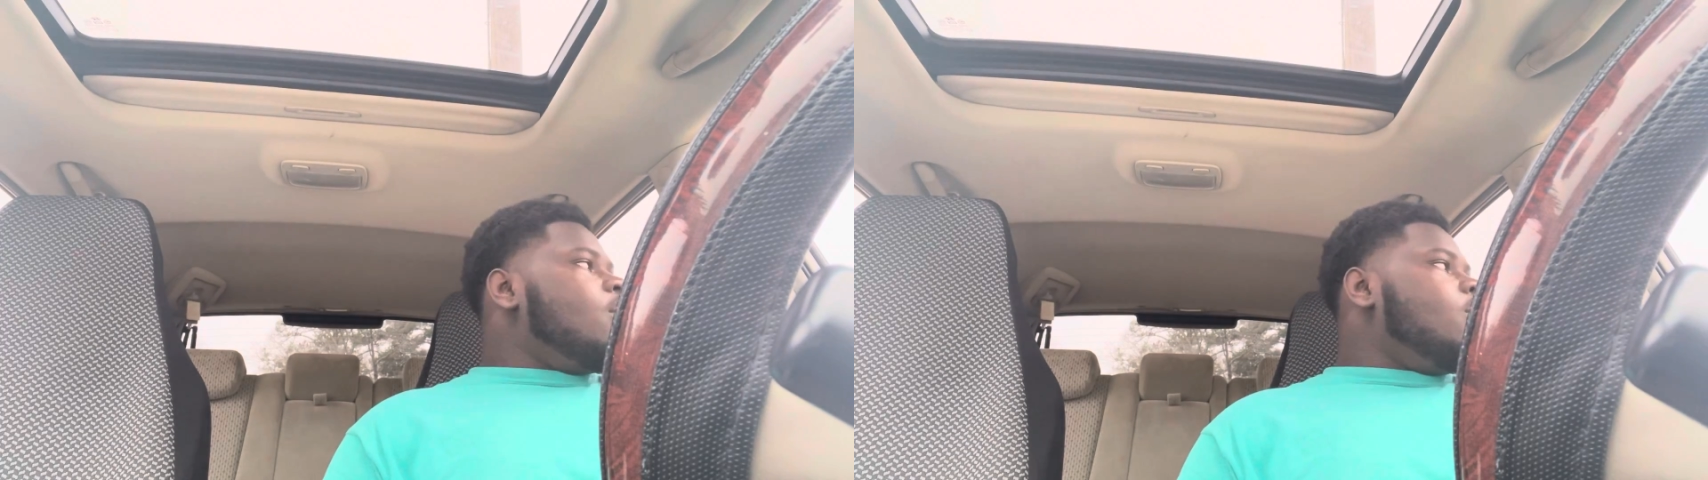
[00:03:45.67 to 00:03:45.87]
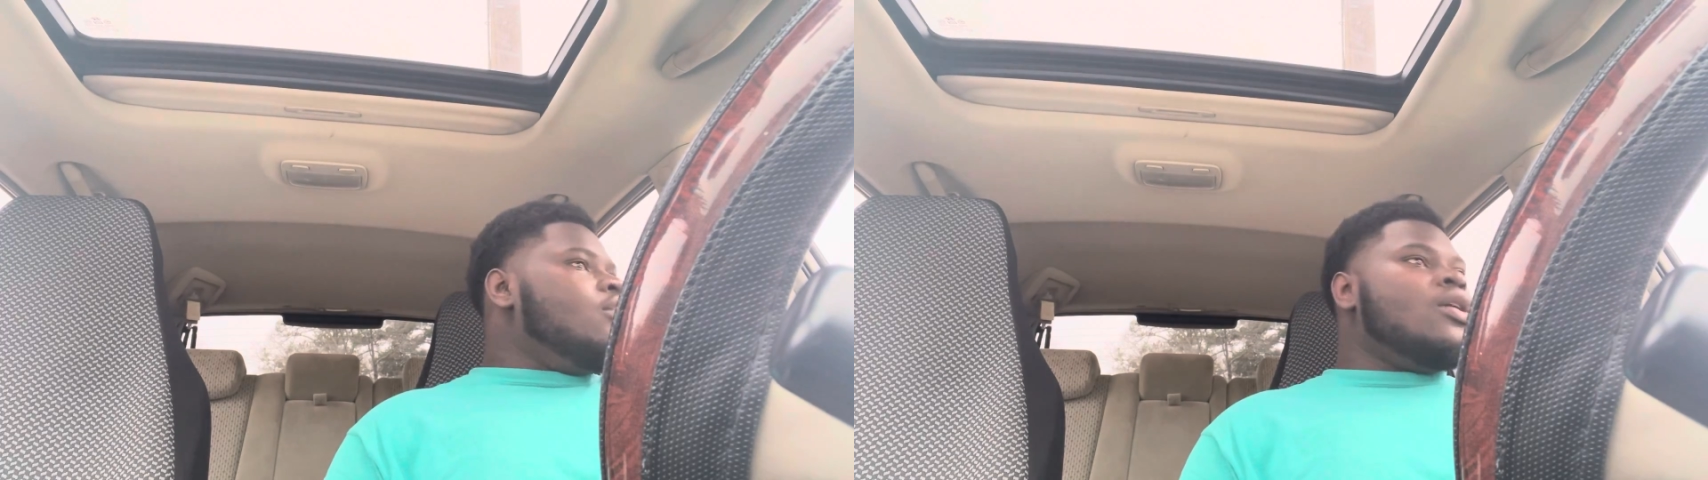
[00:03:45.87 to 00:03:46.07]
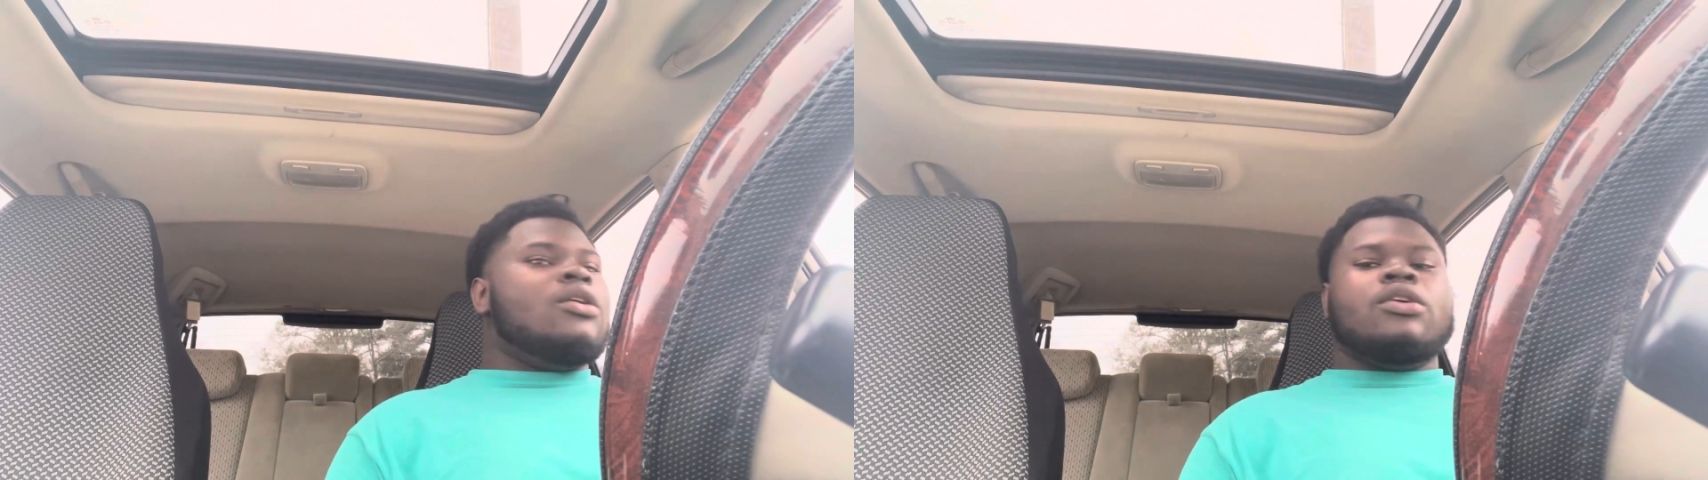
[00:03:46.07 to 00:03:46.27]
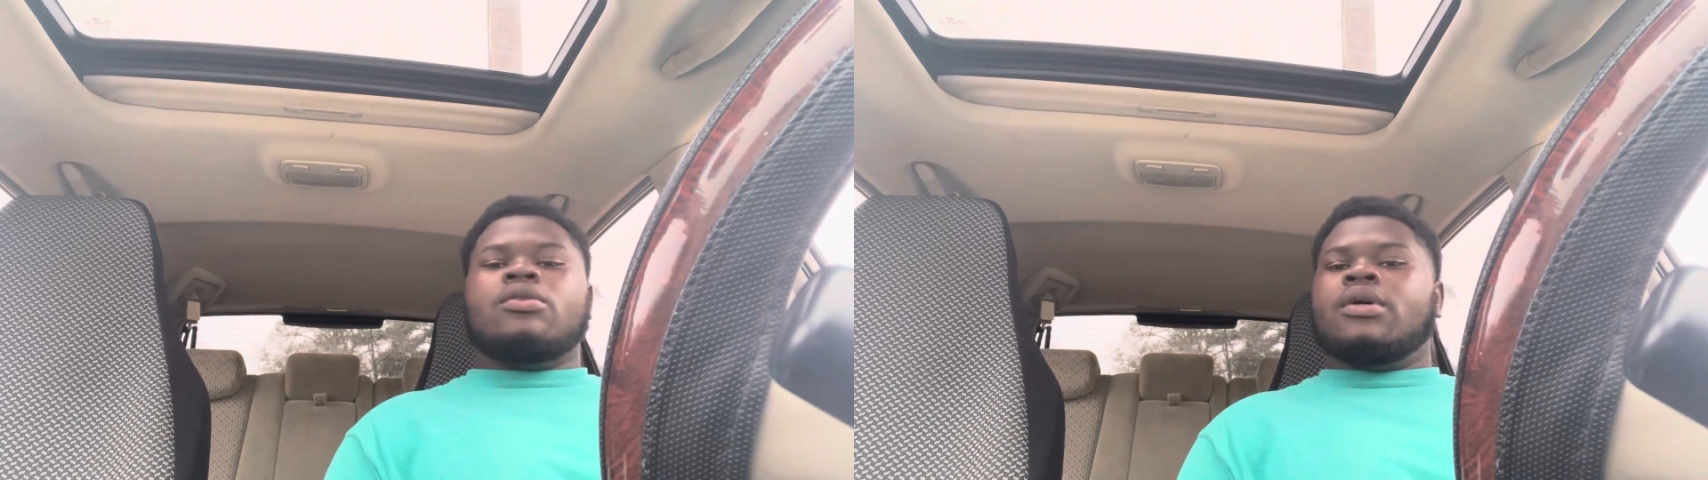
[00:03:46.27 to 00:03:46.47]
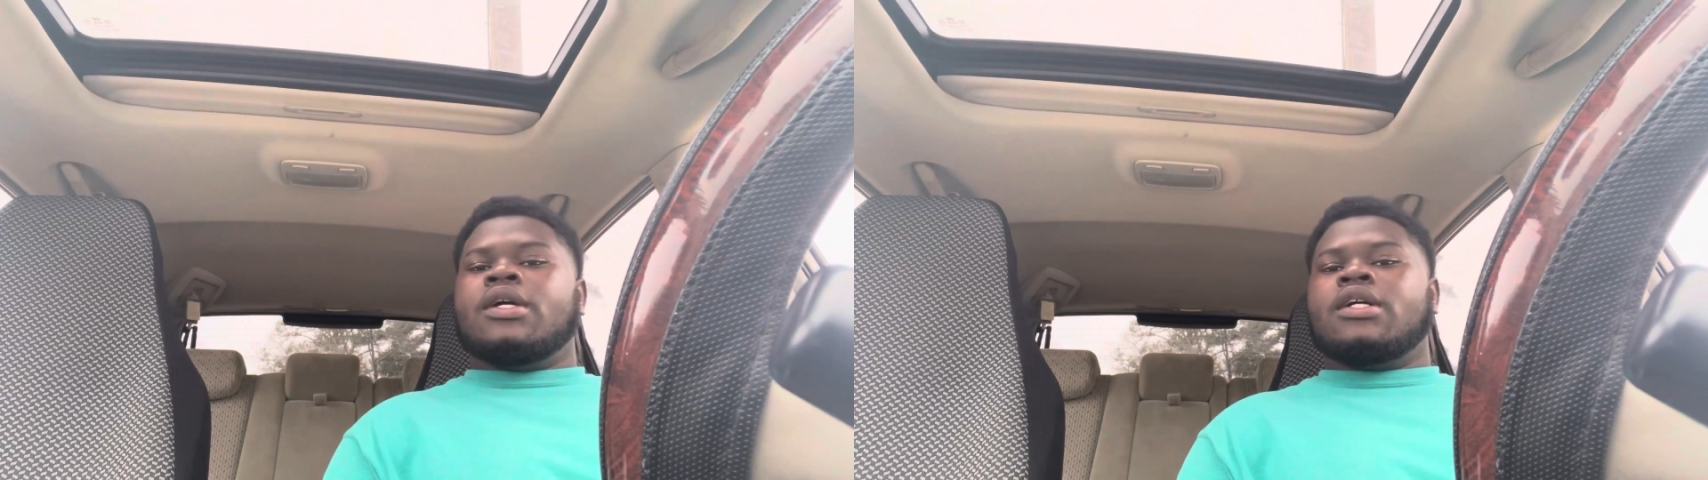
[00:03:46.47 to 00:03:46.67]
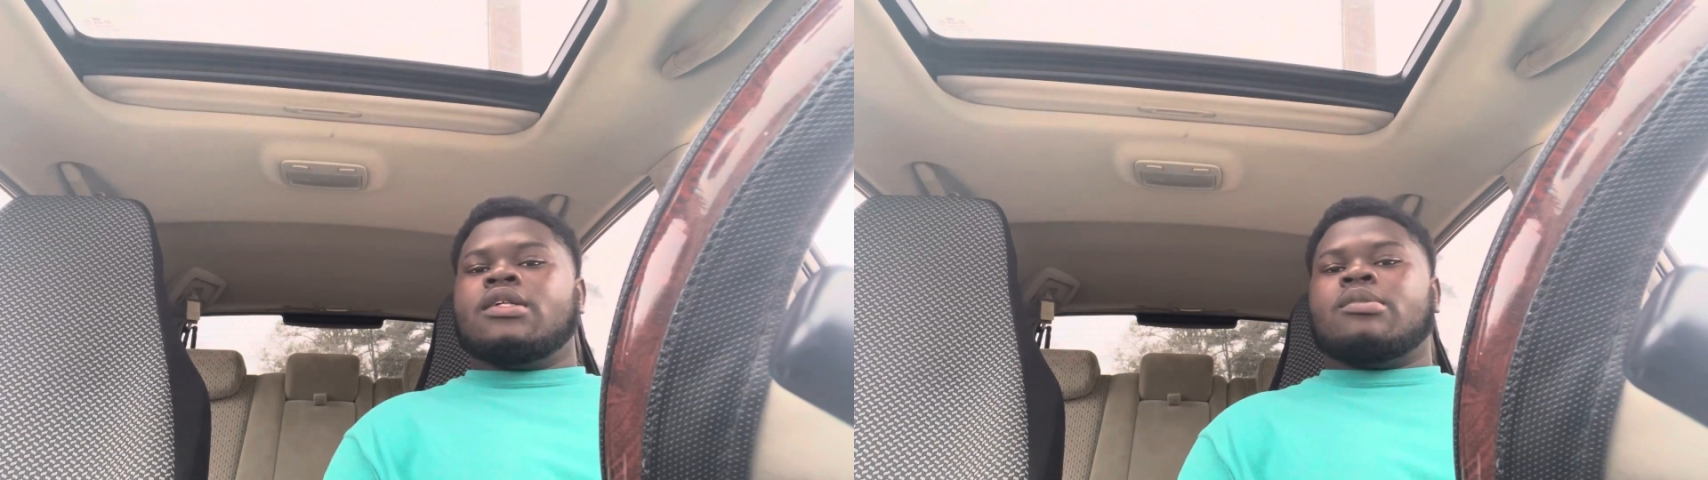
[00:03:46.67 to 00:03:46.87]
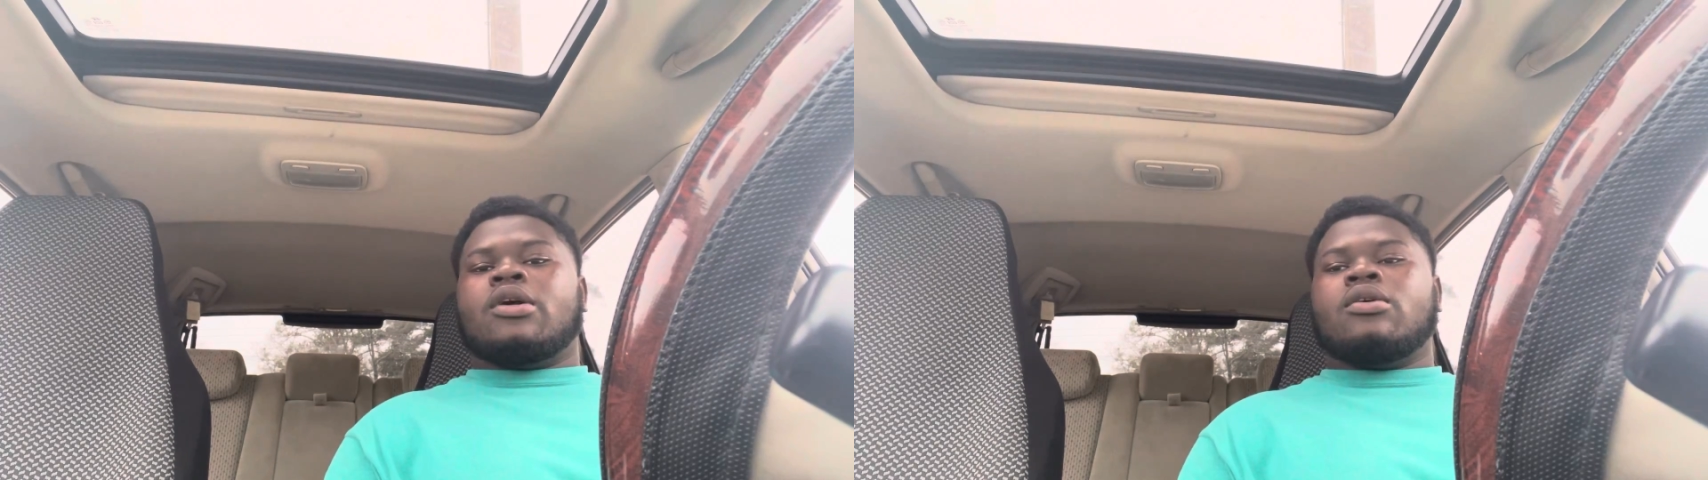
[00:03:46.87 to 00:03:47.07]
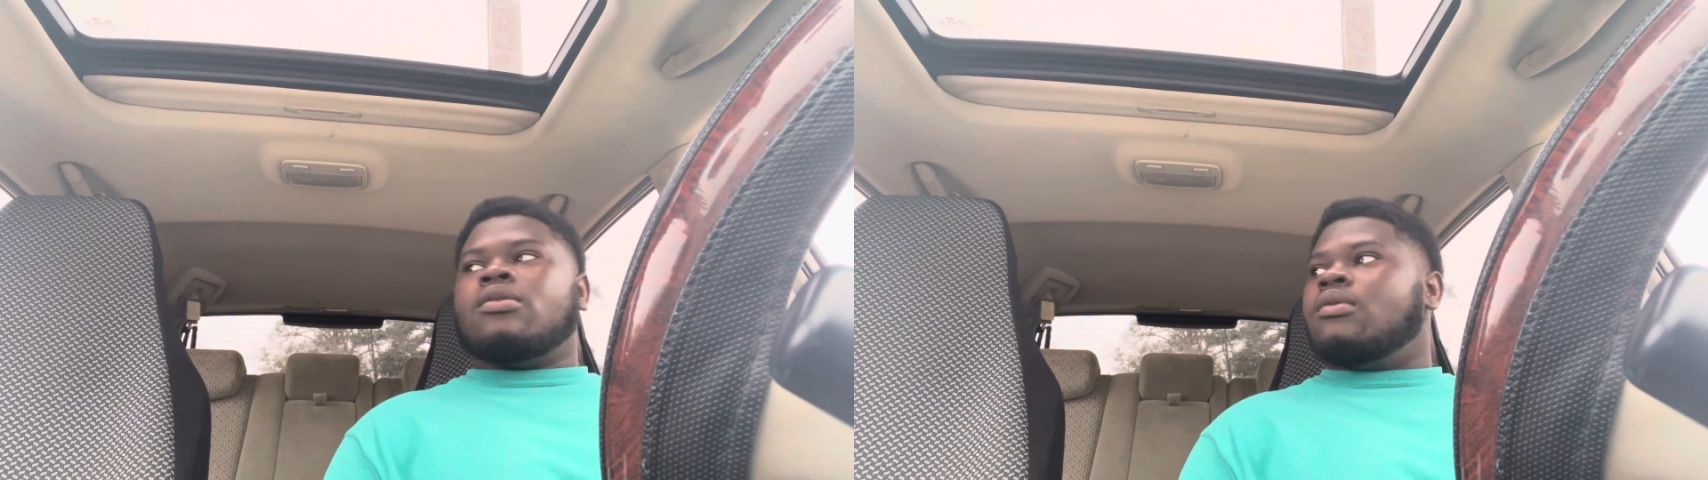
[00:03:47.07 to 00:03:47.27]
You know who you is, bro.